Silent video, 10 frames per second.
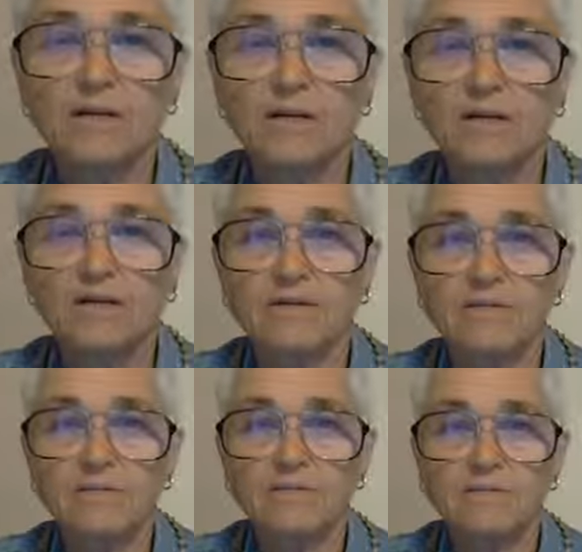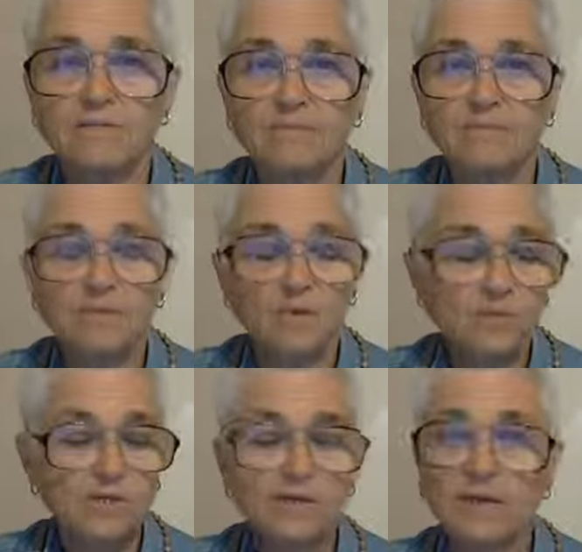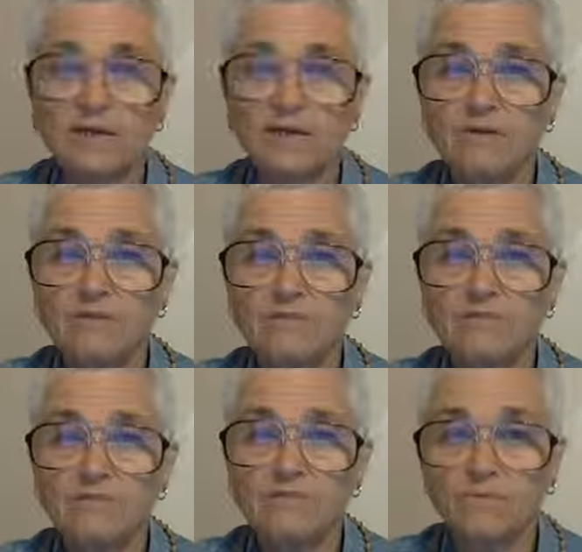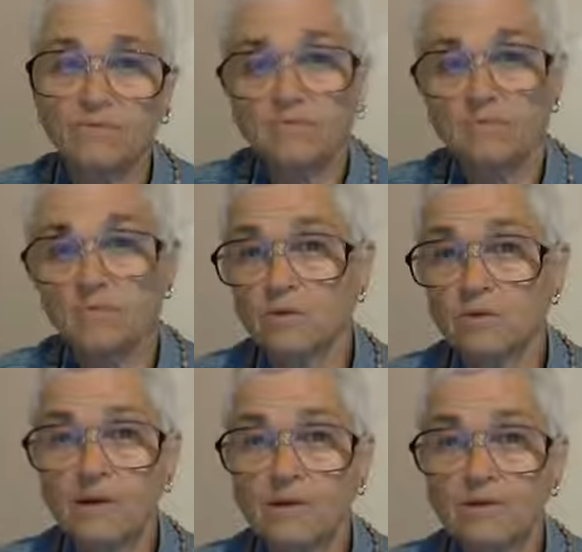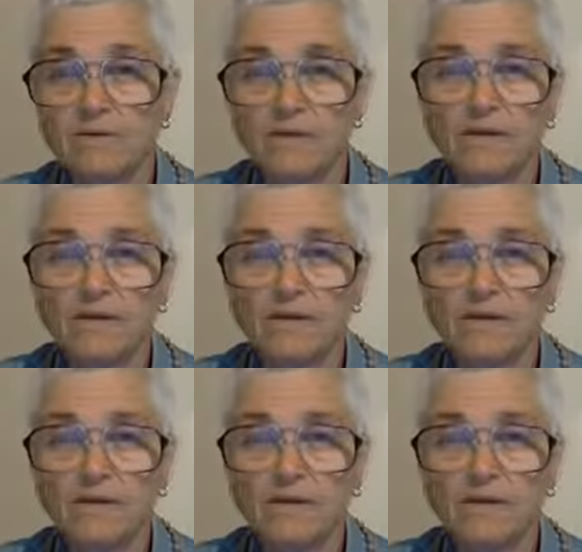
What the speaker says: Going to be staying here for a little while.